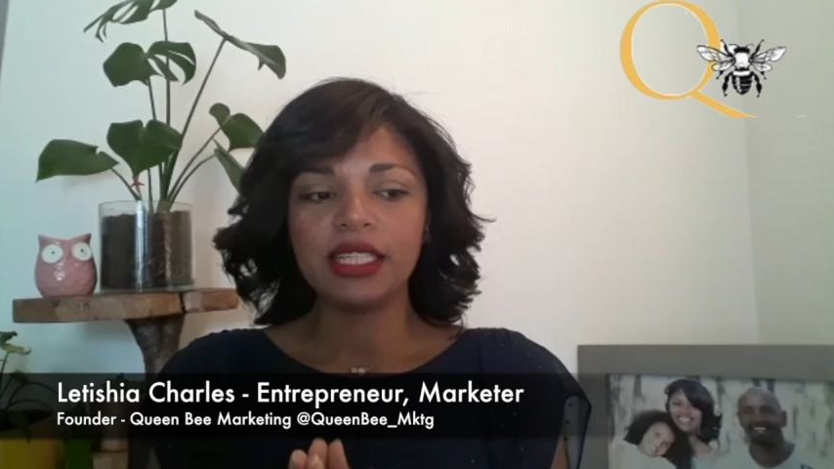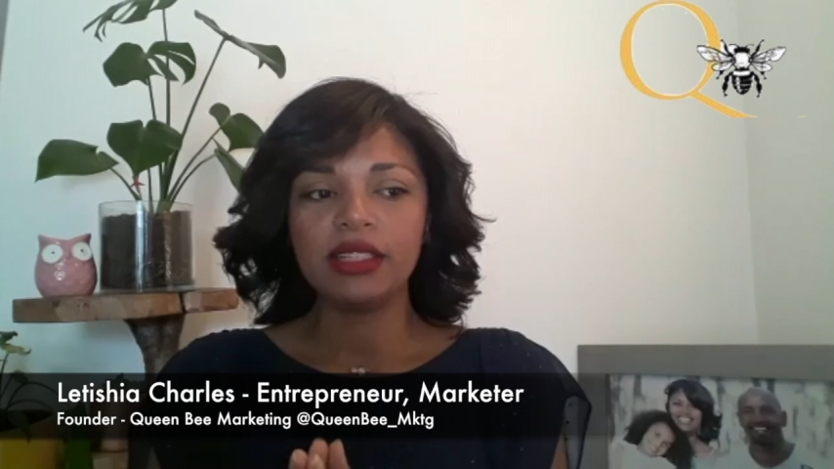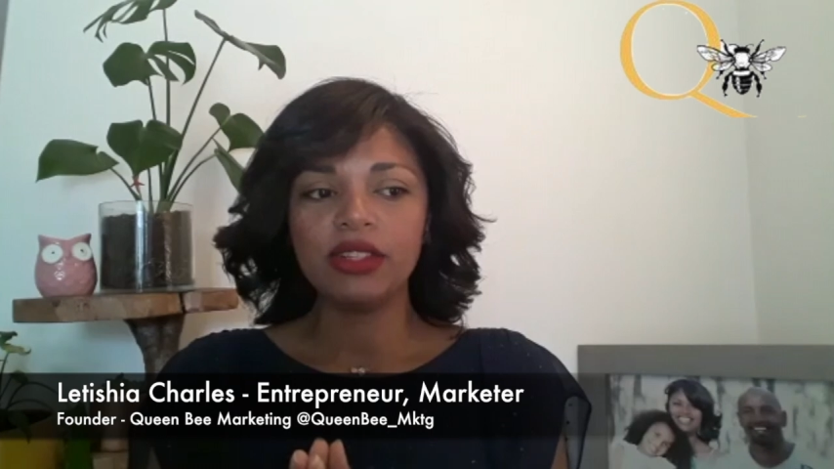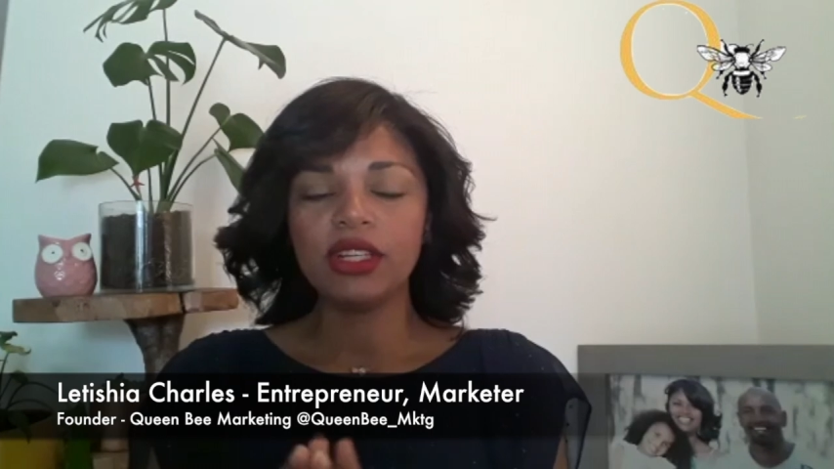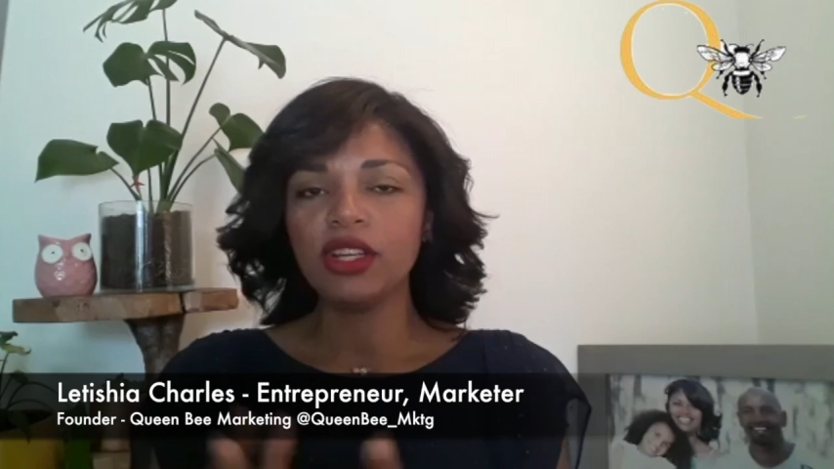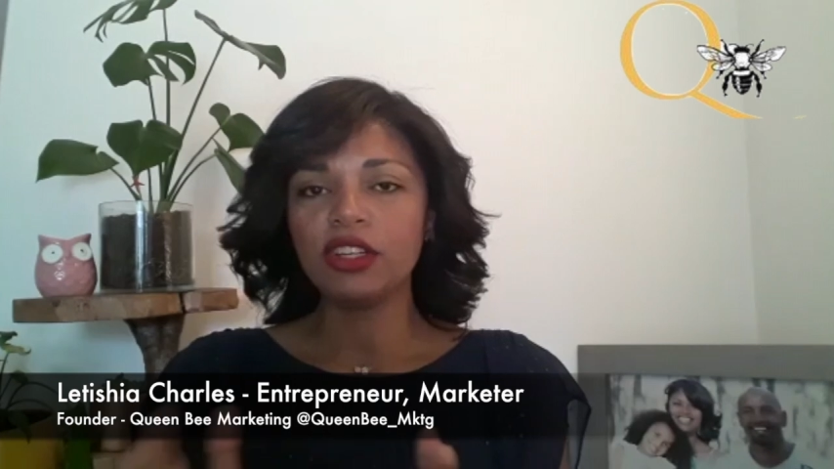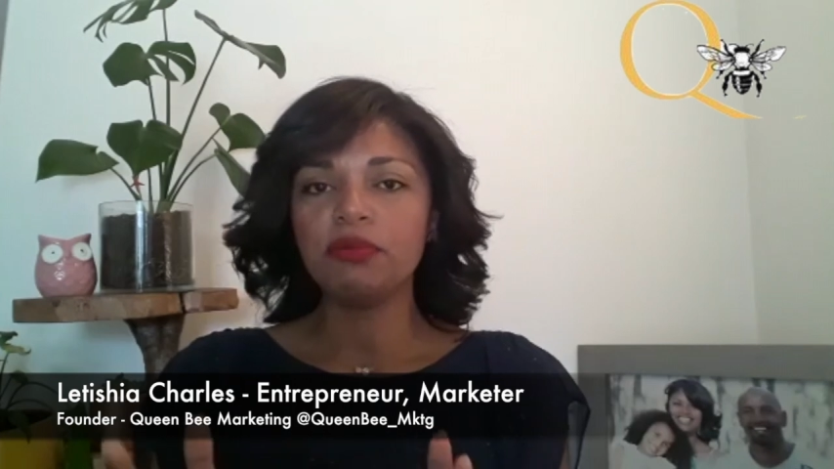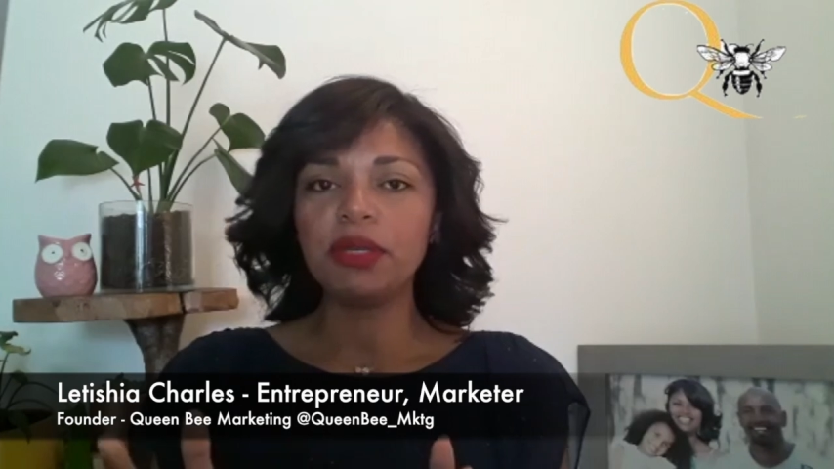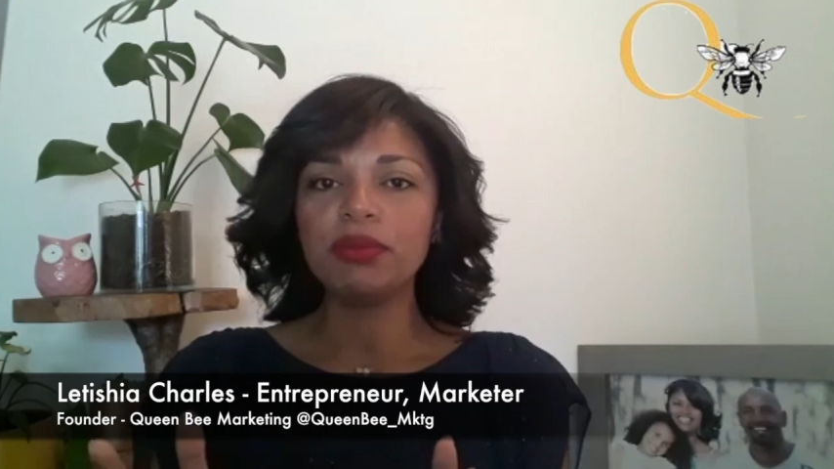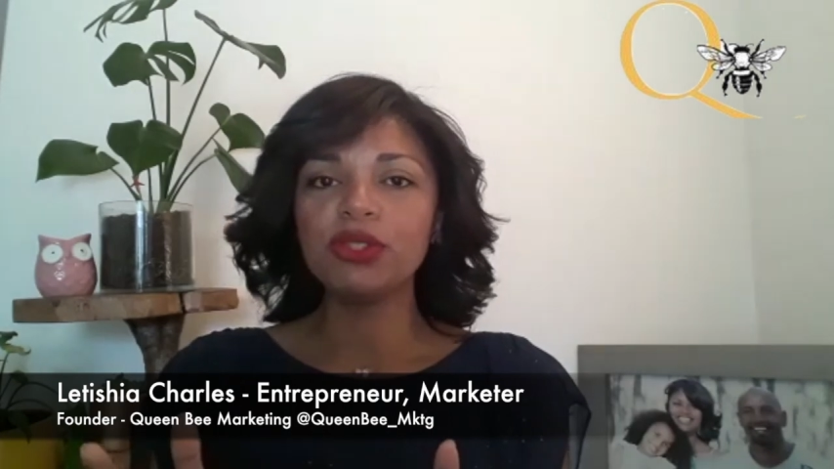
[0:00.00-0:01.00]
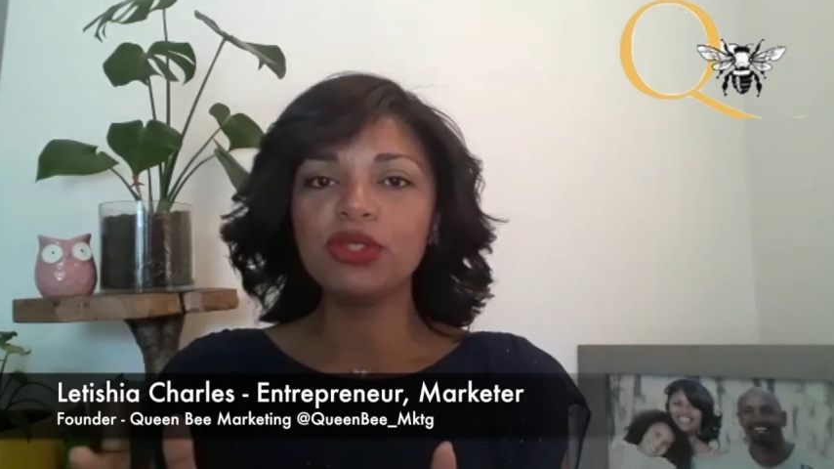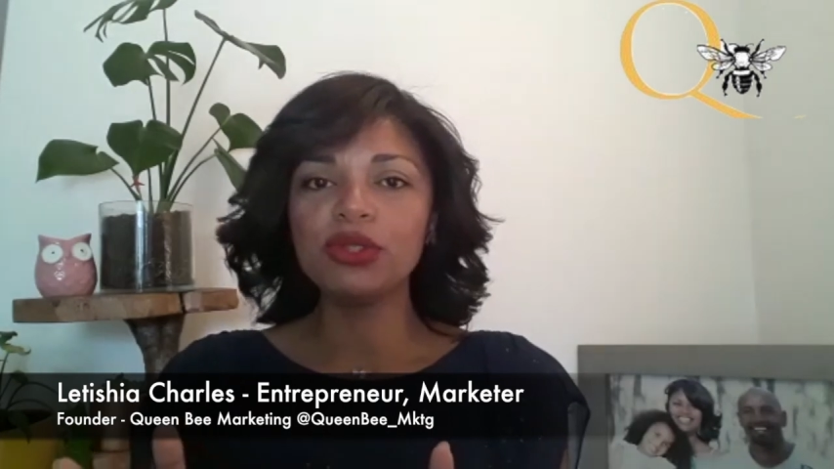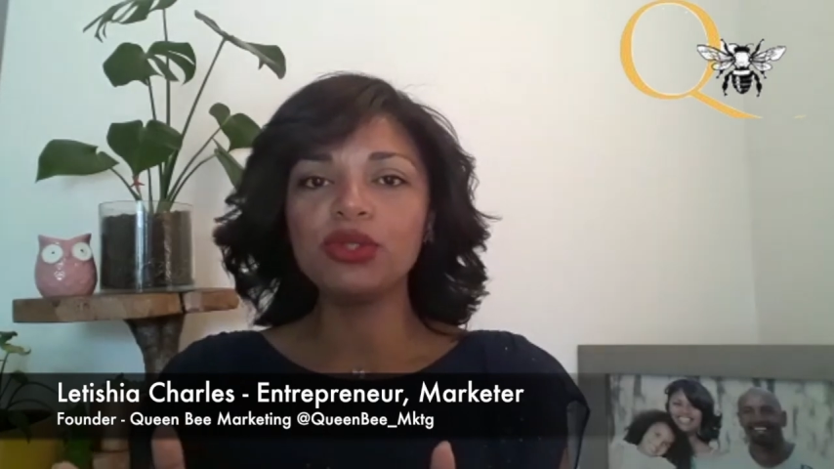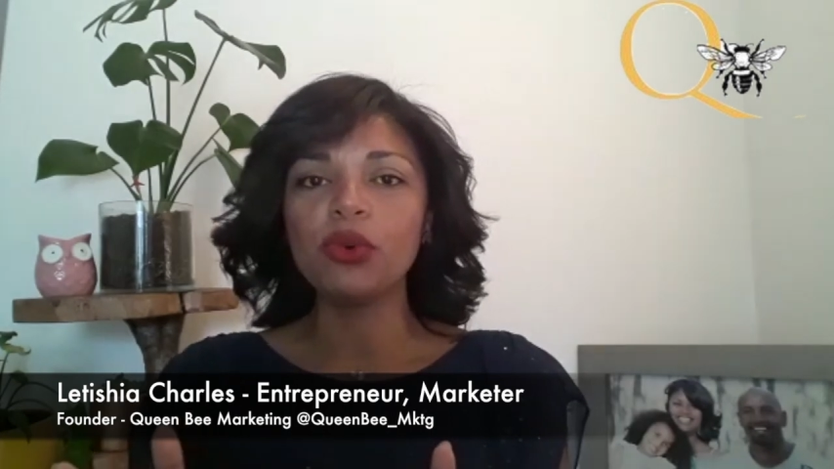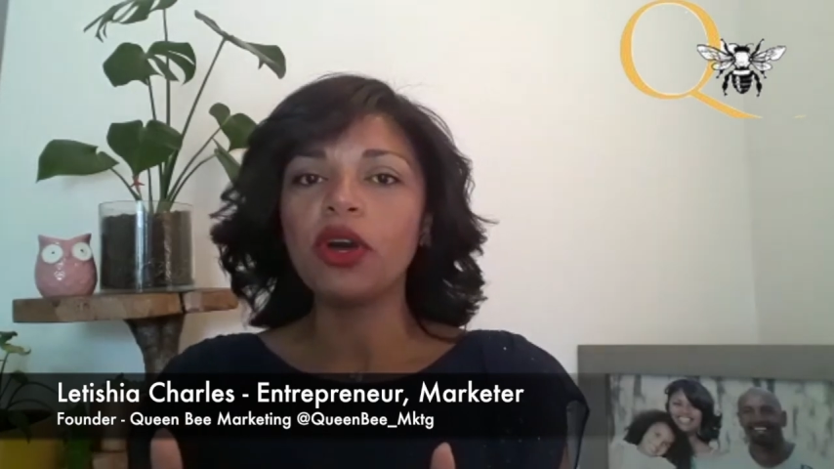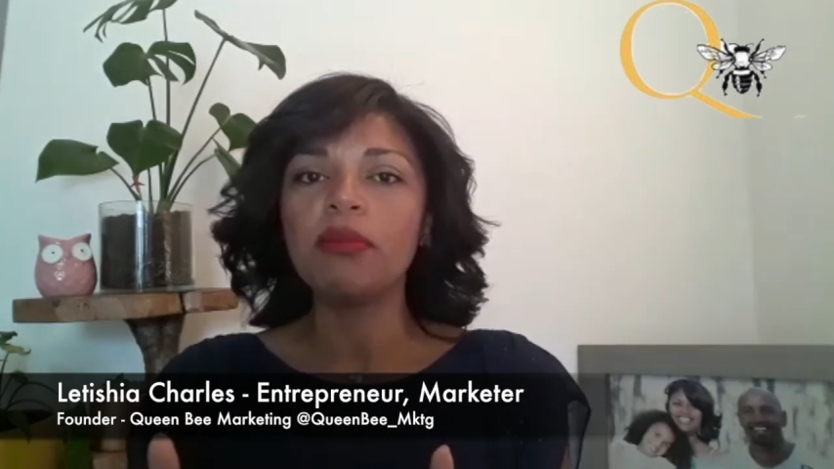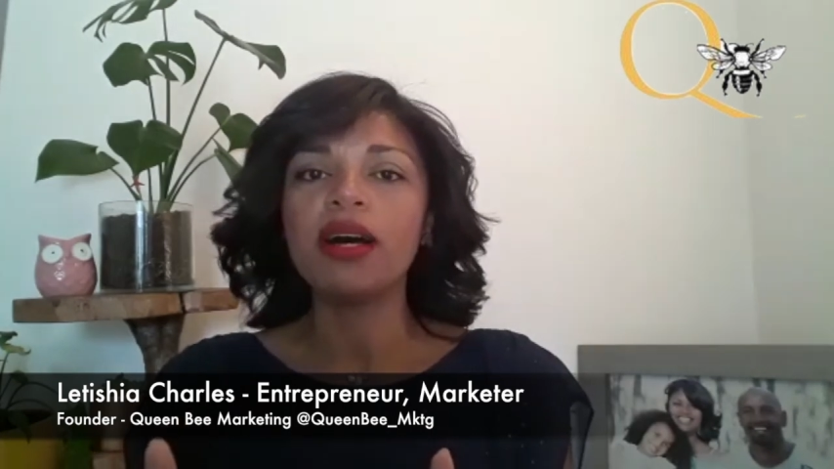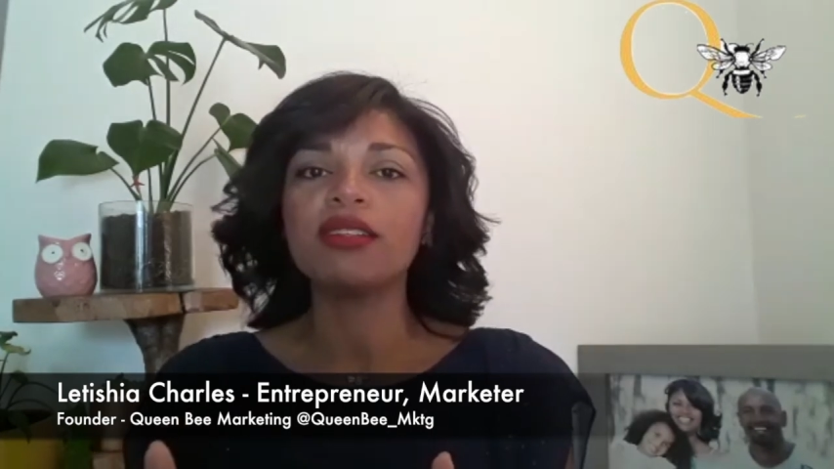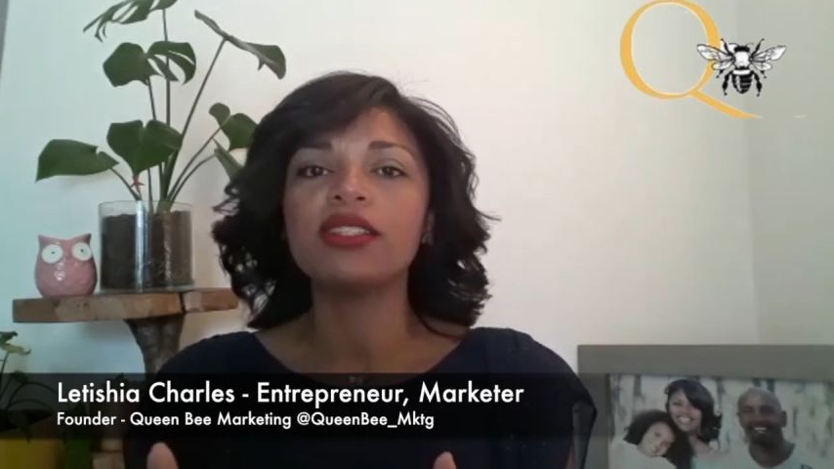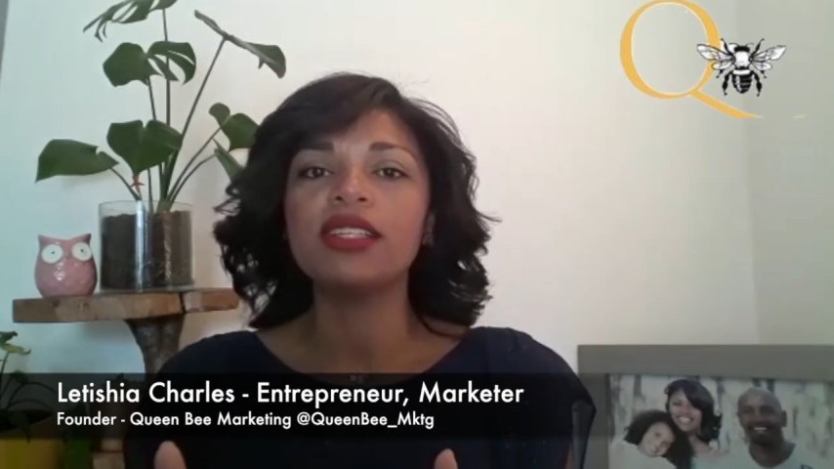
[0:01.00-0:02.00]
not a lot of people do talk
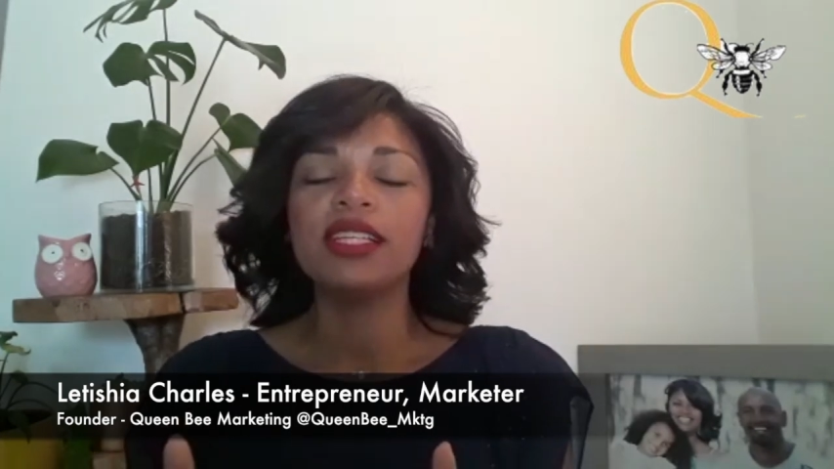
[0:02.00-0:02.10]
about